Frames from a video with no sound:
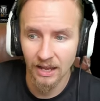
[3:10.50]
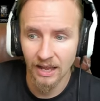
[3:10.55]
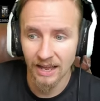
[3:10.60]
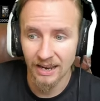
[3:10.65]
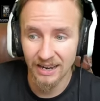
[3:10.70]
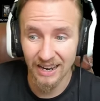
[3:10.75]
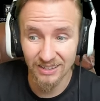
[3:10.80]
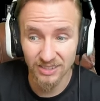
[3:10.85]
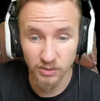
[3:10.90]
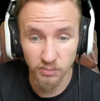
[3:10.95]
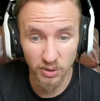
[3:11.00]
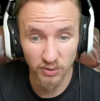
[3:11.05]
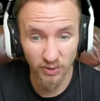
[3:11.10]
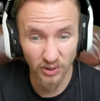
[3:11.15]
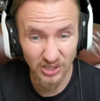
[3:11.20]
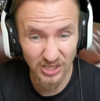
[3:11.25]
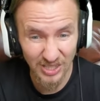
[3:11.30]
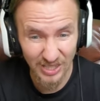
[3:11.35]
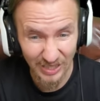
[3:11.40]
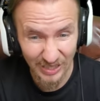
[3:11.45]
Now to move on
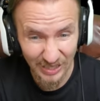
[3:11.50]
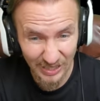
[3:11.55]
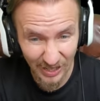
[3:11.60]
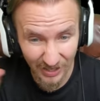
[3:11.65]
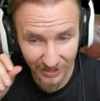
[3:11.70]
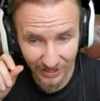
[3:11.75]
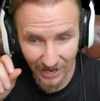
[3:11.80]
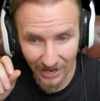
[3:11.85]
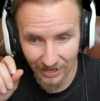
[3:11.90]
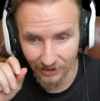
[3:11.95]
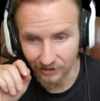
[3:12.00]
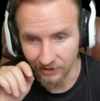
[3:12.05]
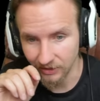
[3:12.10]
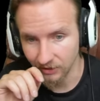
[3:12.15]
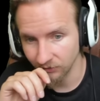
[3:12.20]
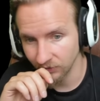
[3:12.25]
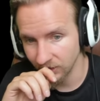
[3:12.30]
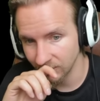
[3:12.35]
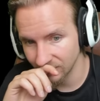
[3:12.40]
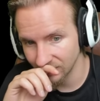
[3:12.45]
to the gun handling
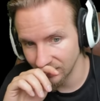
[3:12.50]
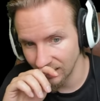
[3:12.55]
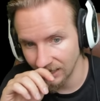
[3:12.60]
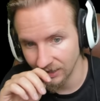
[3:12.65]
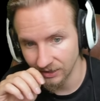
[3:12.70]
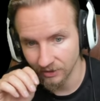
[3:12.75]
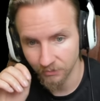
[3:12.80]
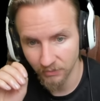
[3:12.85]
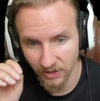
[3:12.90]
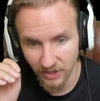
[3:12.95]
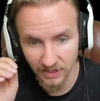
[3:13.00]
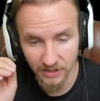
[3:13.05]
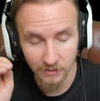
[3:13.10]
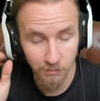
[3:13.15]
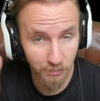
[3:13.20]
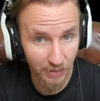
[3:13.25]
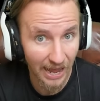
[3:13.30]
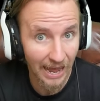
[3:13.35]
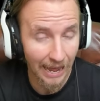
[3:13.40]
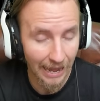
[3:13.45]
of this tank. It's
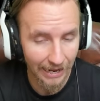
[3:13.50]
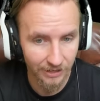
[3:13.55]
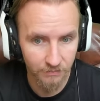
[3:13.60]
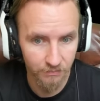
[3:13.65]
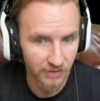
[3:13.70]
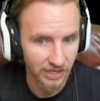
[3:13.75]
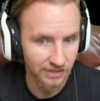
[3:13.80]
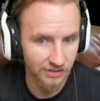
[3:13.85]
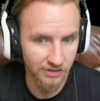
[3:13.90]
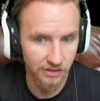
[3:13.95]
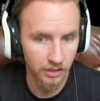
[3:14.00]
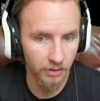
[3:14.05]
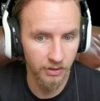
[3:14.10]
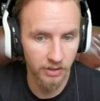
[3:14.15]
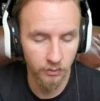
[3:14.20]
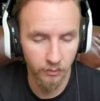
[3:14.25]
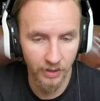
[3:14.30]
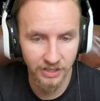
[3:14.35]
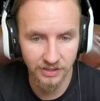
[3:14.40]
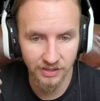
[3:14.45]
bad, there's no other
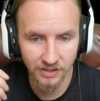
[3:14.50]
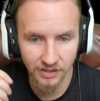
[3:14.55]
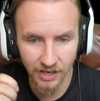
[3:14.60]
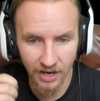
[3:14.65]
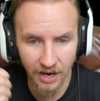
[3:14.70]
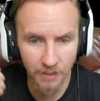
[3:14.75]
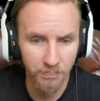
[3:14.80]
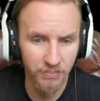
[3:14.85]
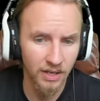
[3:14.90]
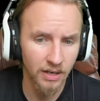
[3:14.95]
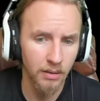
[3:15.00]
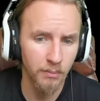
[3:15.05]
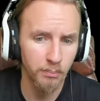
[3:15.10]
way to say it.